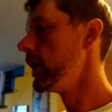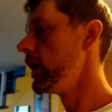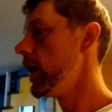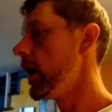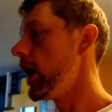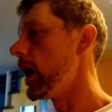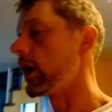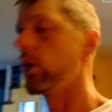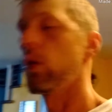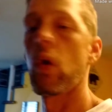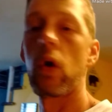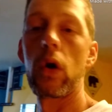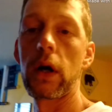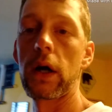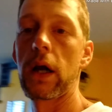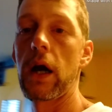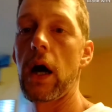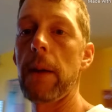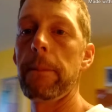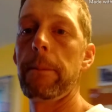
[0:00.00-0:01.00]
A quarter
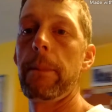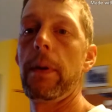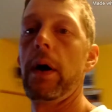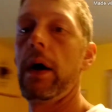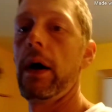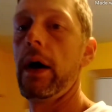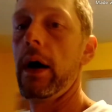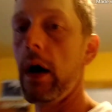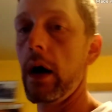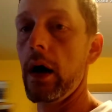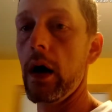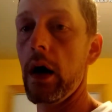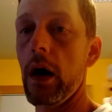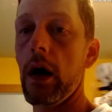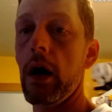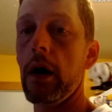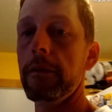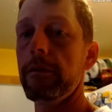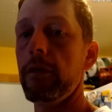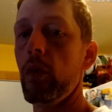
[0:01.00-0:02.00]
cup
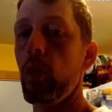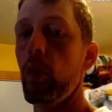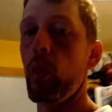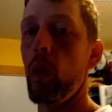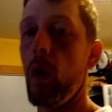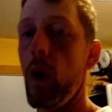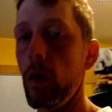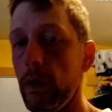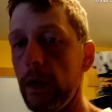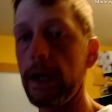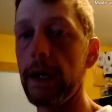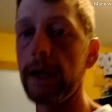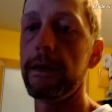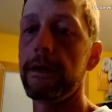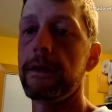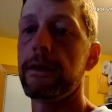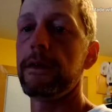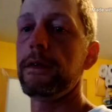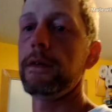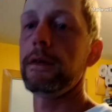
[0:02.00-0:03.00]
of
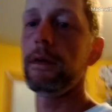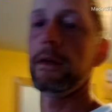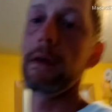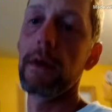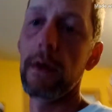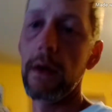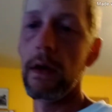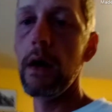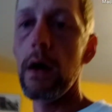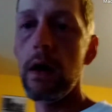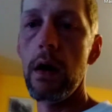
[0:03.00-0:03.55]
walnuts.